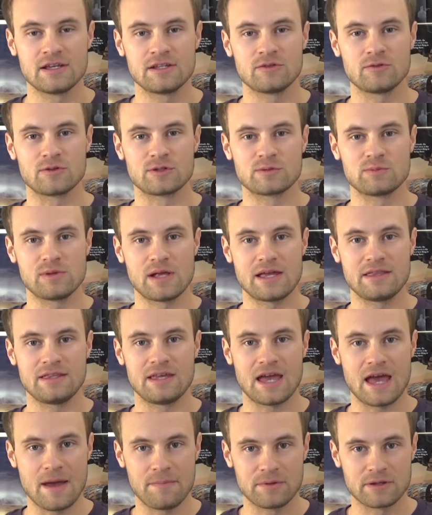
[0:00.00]
to explain the
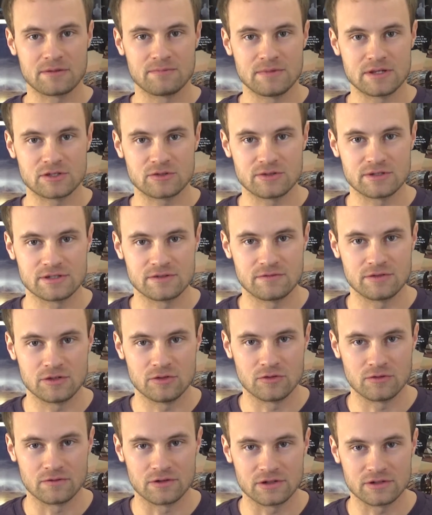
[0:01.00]
epic mysteries of the
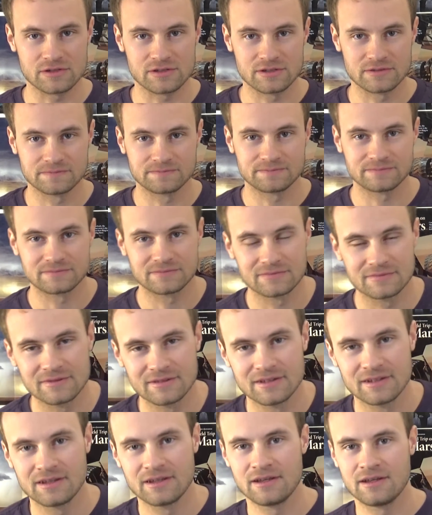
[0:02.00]
universe.
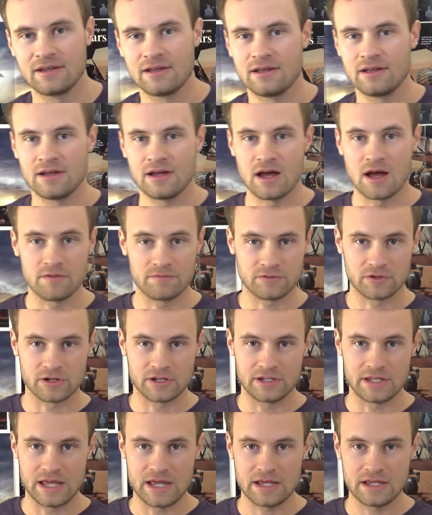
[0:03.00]
For
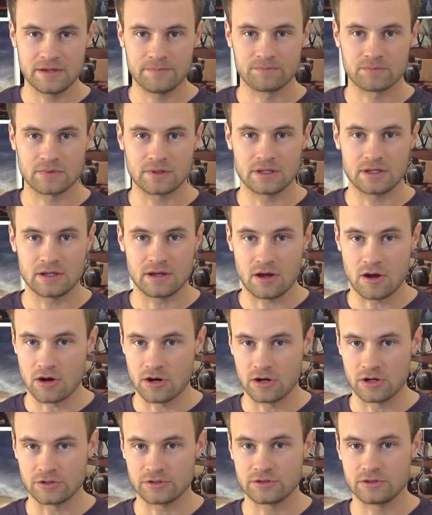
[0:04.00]
today
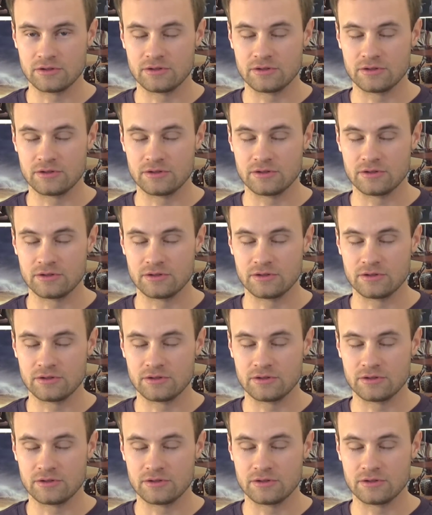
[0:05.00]
are